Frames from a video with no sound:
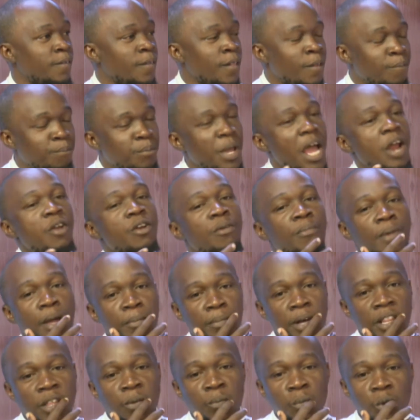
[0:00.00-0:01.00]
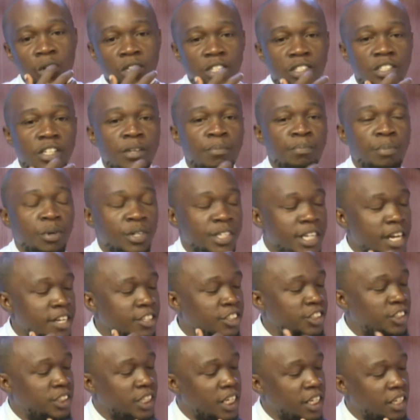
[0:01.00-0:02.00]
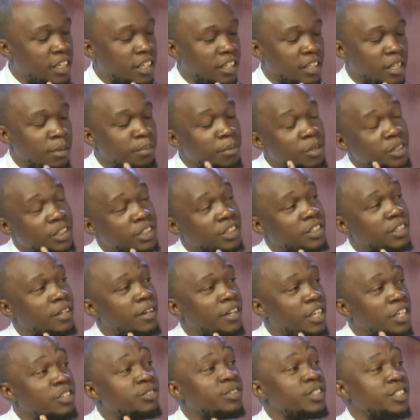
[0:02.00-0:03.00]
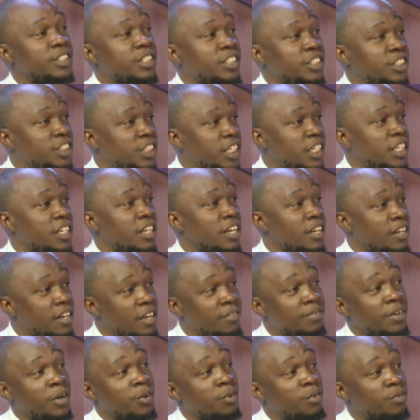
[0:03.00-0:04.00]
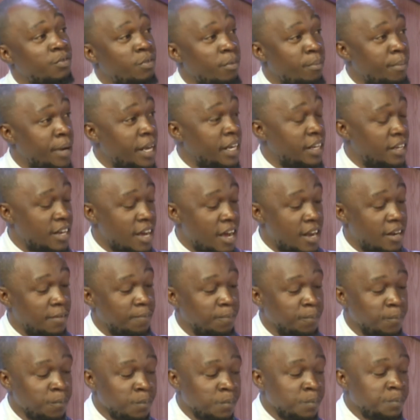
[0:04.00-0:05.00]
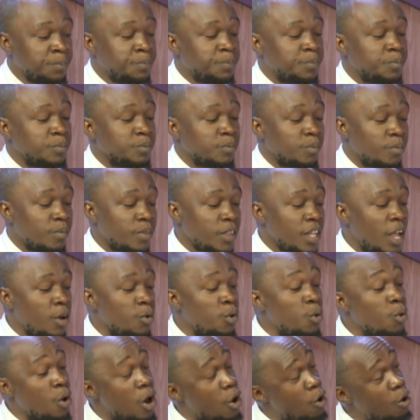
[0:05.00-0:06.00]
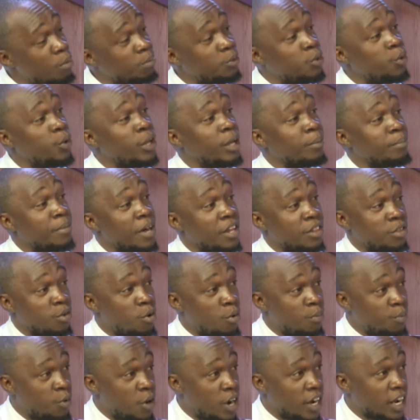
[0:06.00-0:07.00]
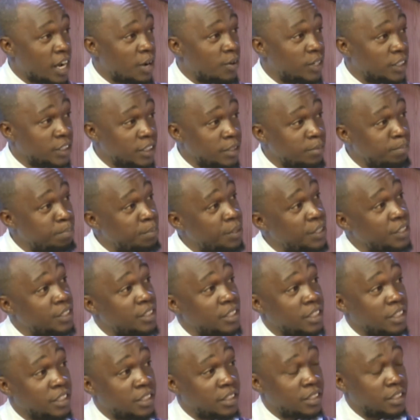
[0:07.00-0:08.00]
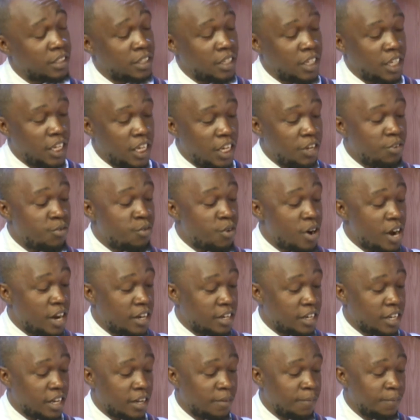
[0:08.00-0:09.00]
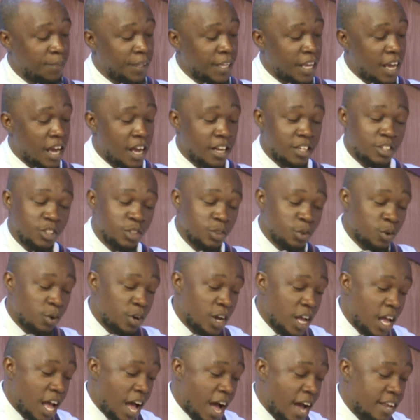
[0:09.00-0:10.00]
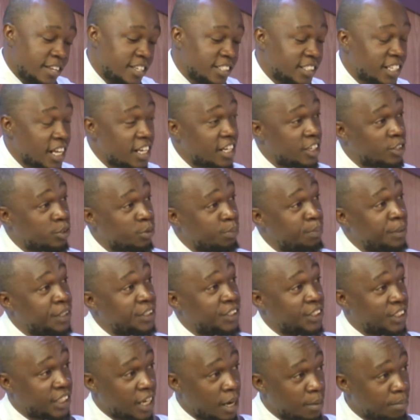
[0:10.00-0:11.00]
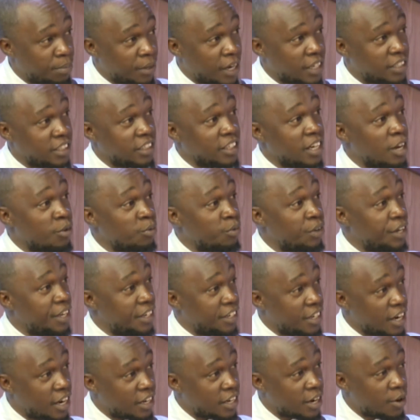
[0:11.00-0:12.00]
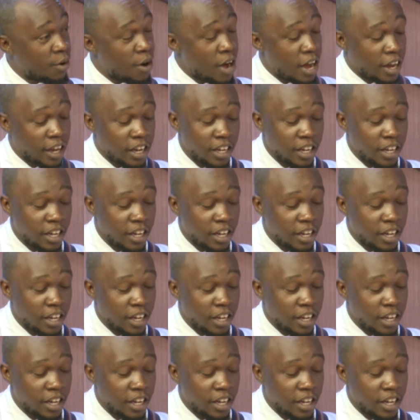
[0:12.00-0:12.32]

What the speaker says: Me, I remember the most important checking, the most interesting checking I'd ever got from my dad. We were home doing math homework. I was in P6 in Rwanda. And you know, I decided to be sharp. Katinga gwe tata wange.